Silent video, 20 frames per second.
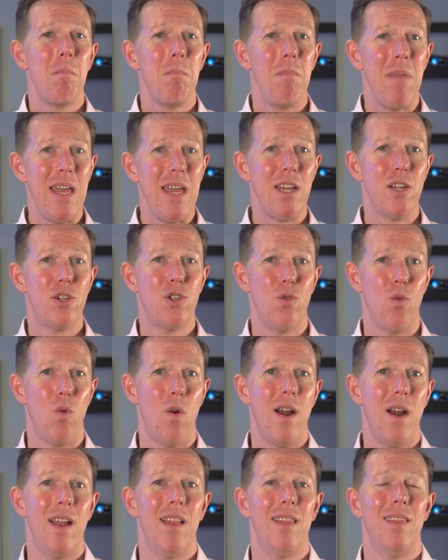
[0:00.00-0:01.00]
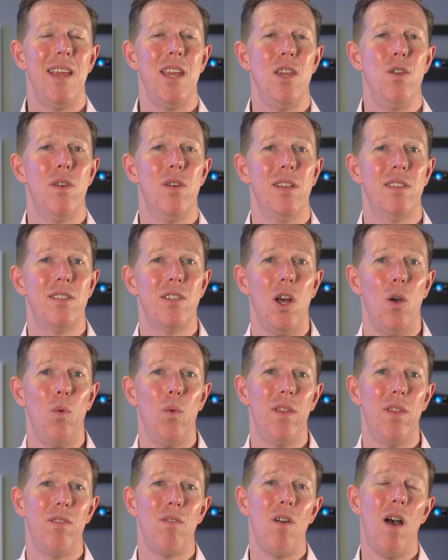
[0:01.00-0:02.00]
Make sure that you consult
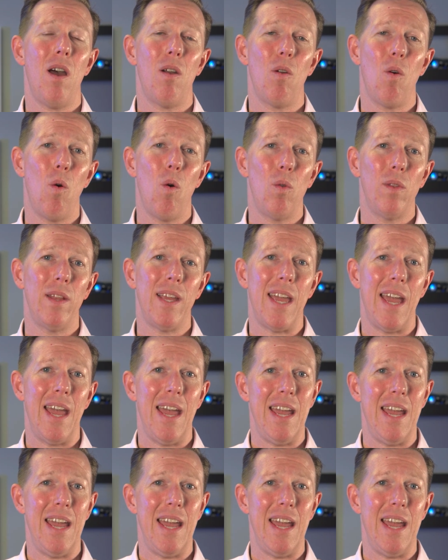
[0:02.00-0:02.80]
with not only